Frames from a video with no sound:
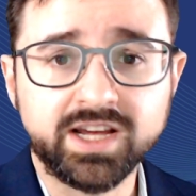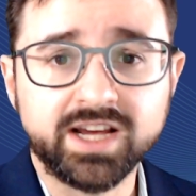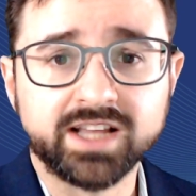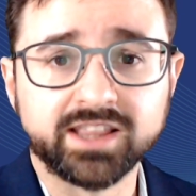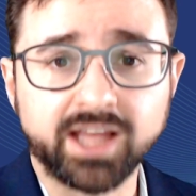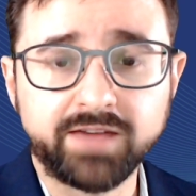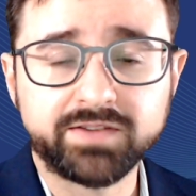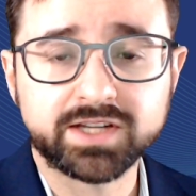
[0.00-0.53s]

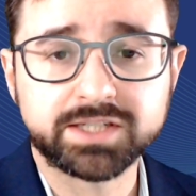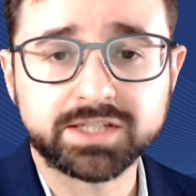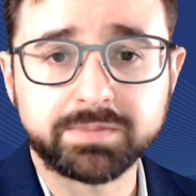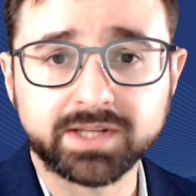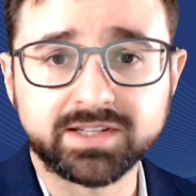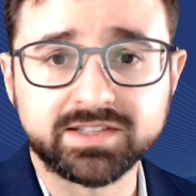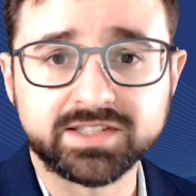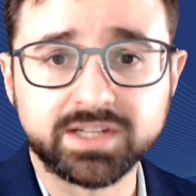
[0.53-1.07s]
life
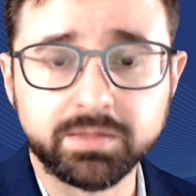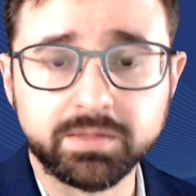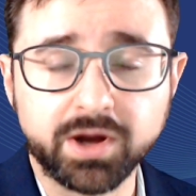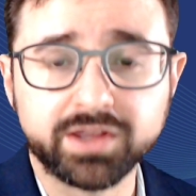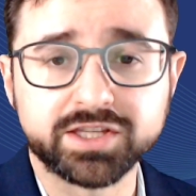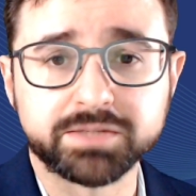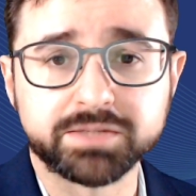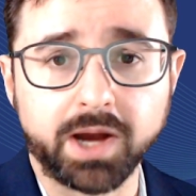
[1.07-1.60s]
expectancy among
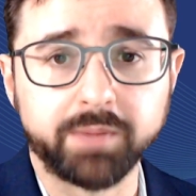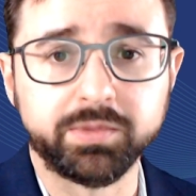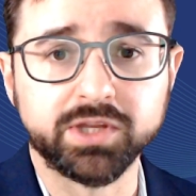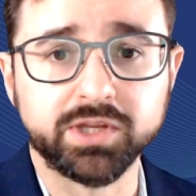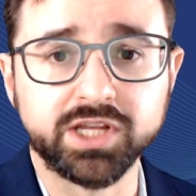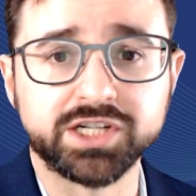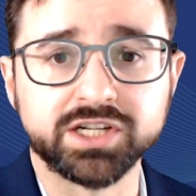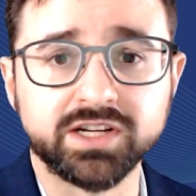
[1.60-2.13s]
this
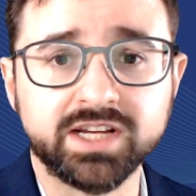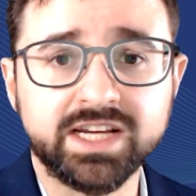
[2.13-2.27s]
population